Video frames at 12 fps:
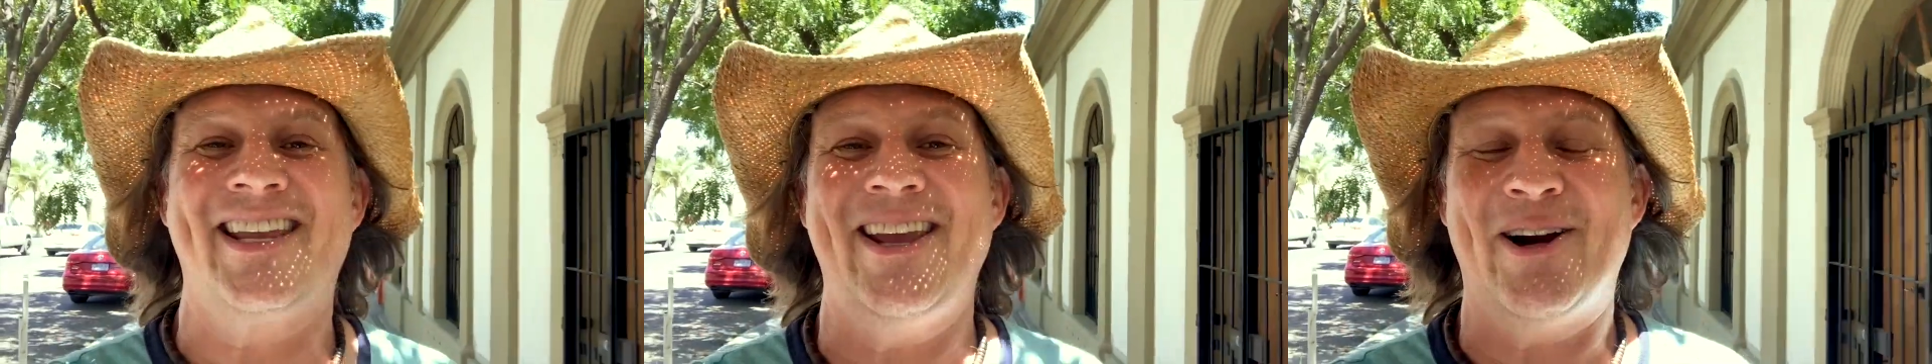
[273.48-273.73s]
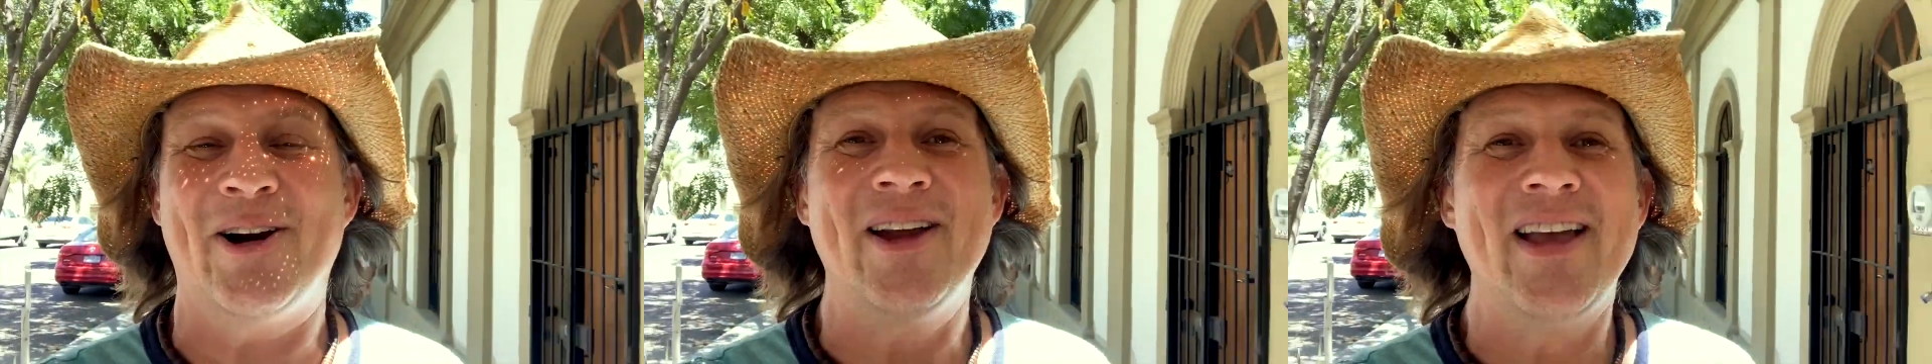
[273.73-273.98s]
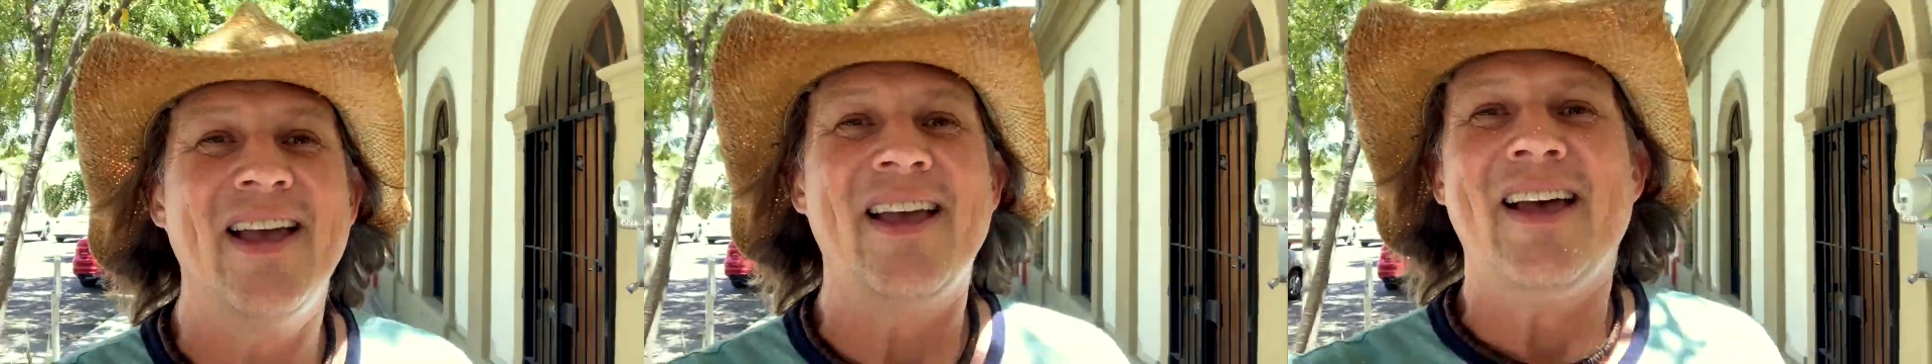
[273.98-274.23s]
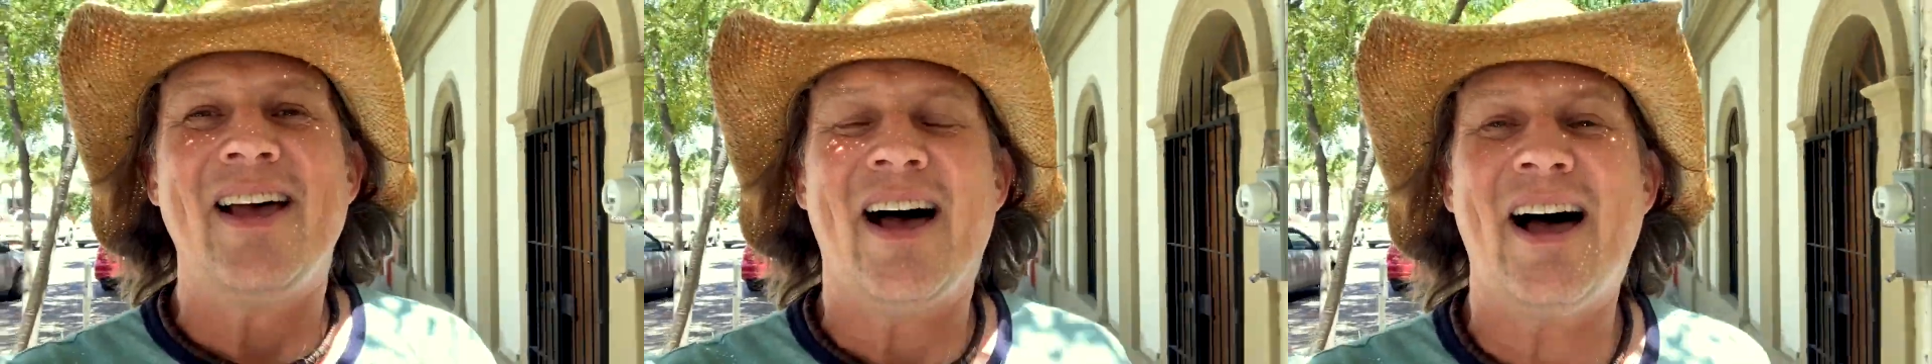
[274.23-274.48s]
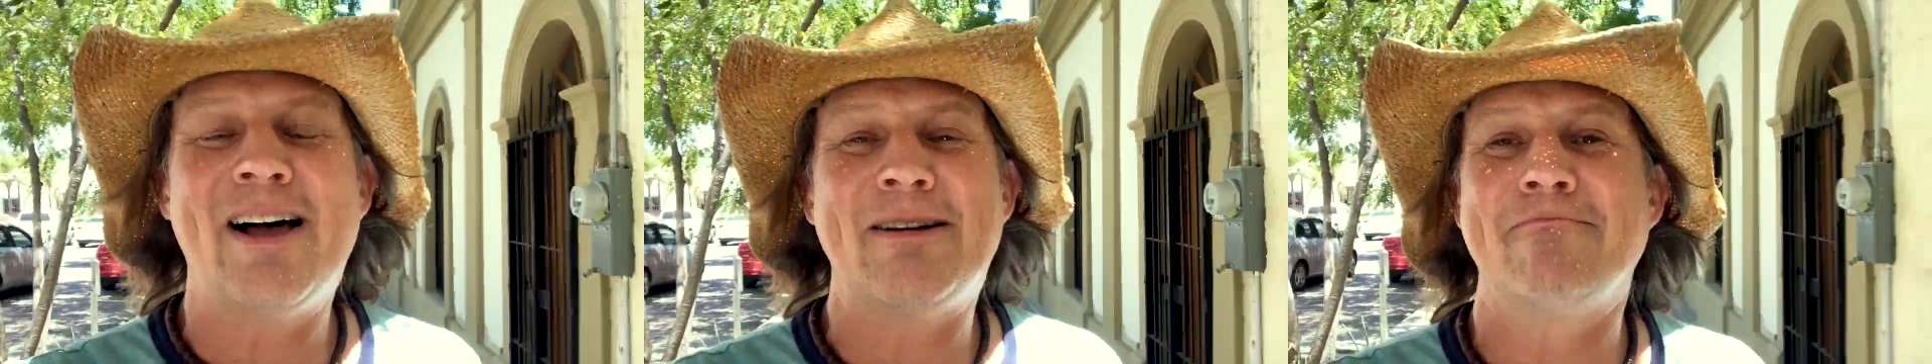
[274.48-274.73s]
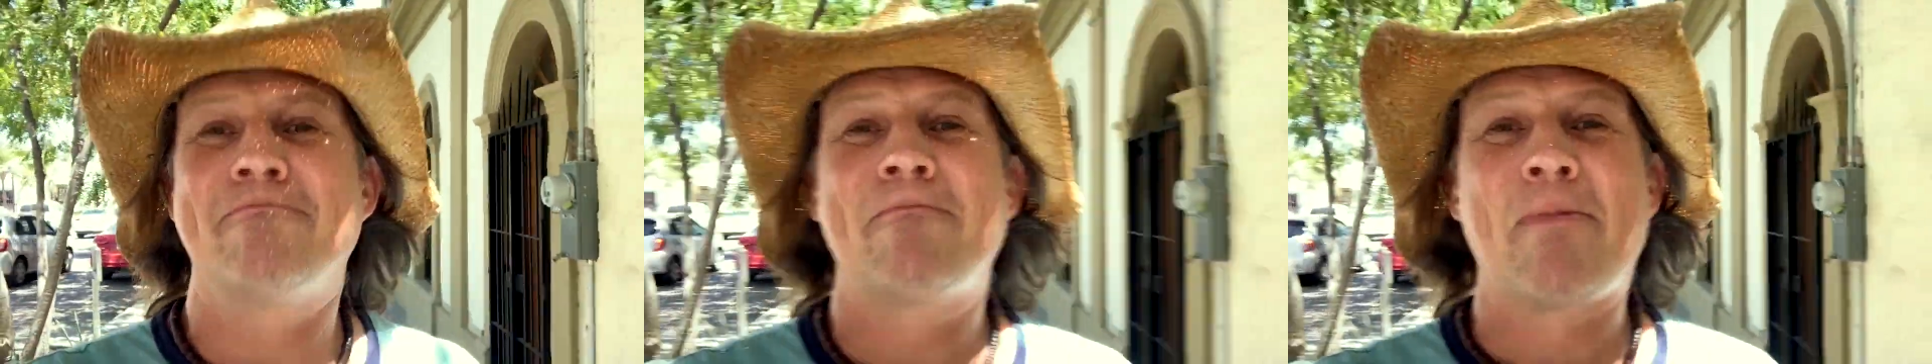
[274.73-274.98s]
here.
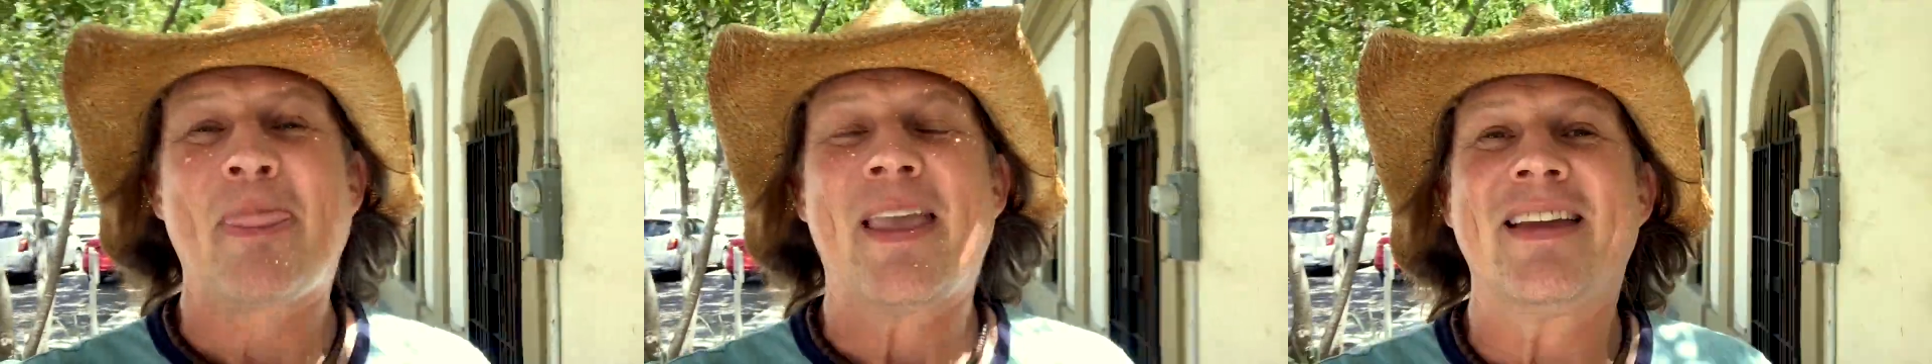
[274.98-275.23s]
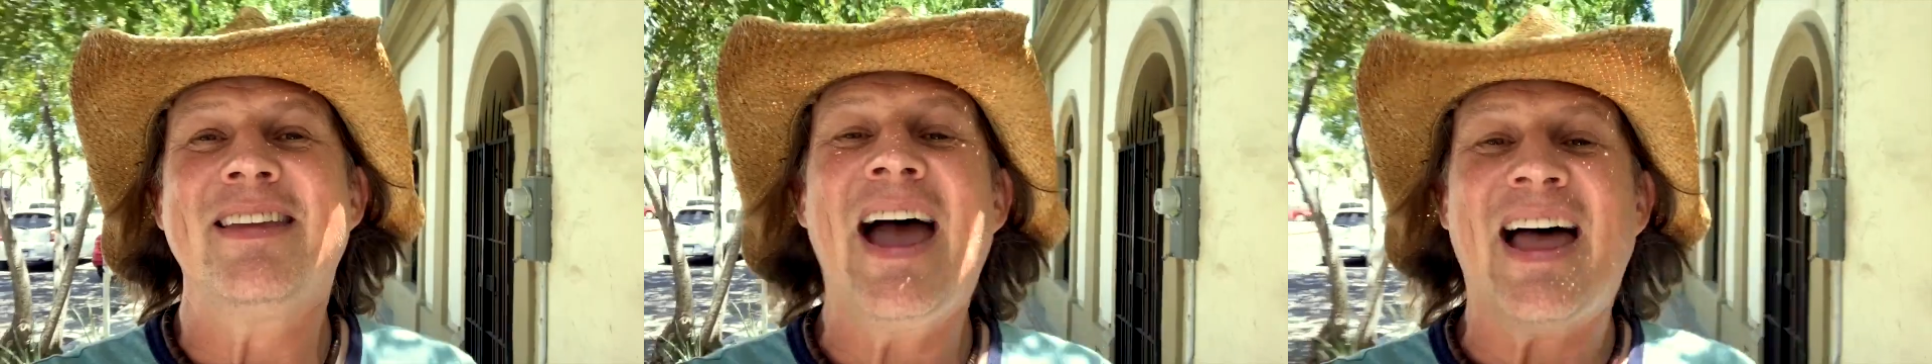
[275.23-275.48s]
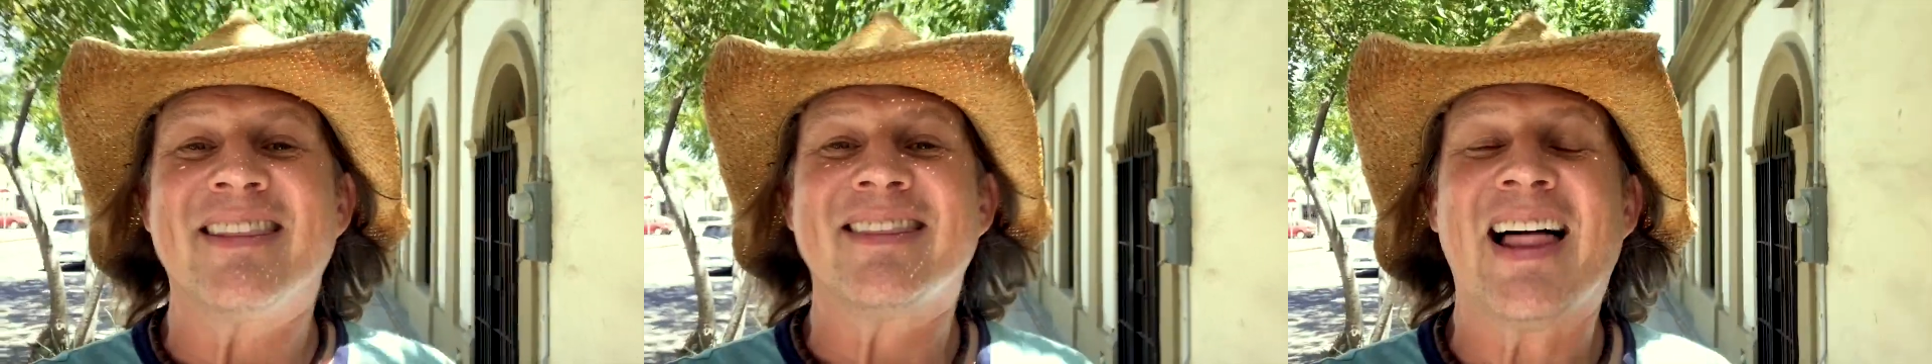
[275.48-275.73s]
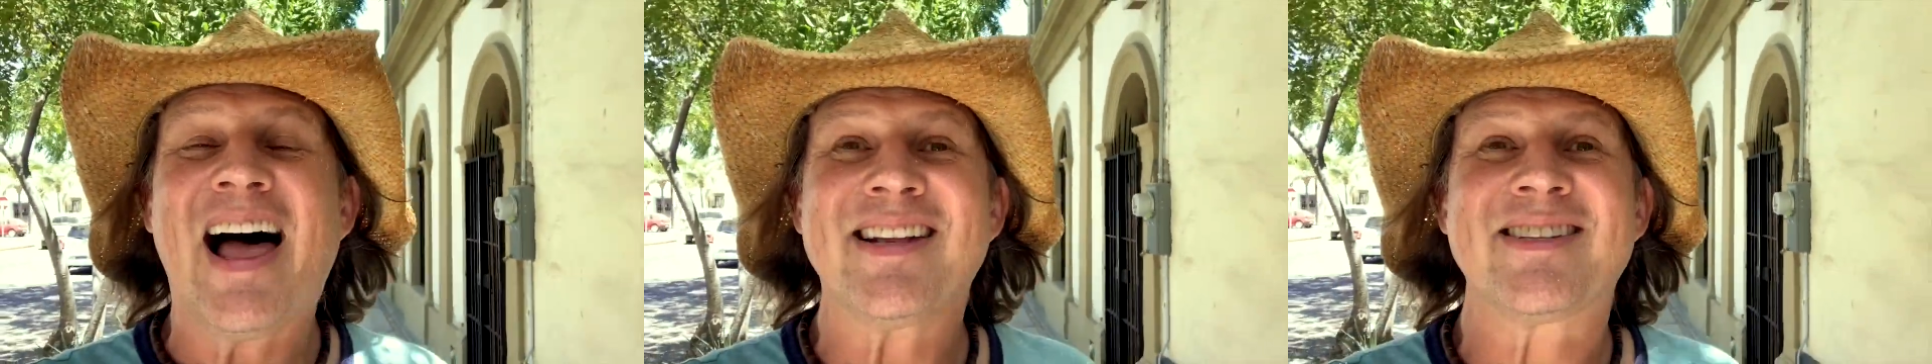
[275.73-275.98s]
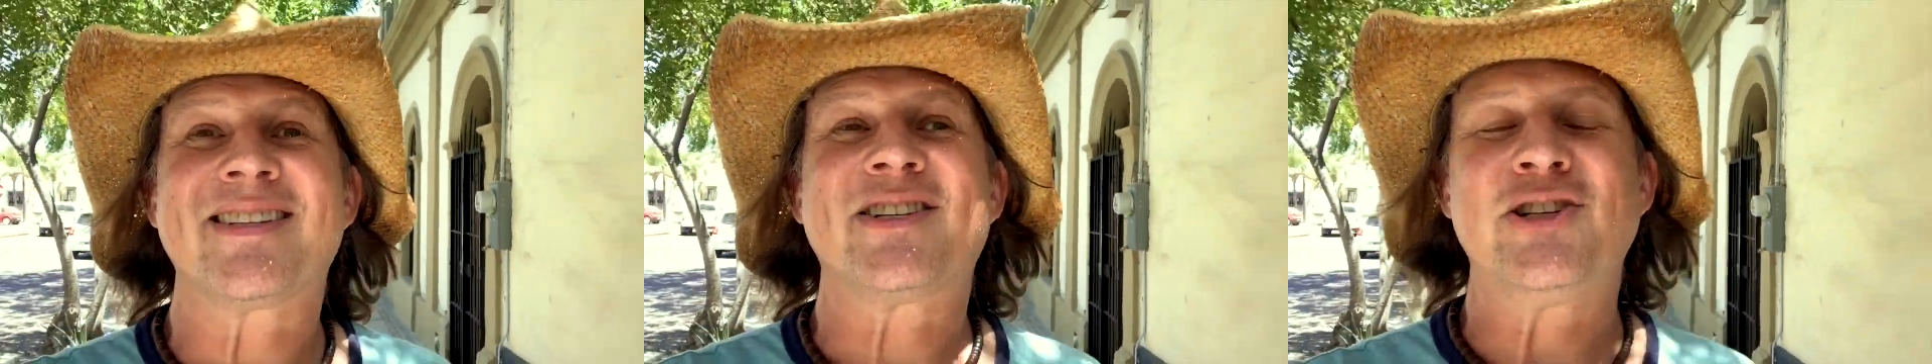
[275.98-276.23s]
Yeah, lots to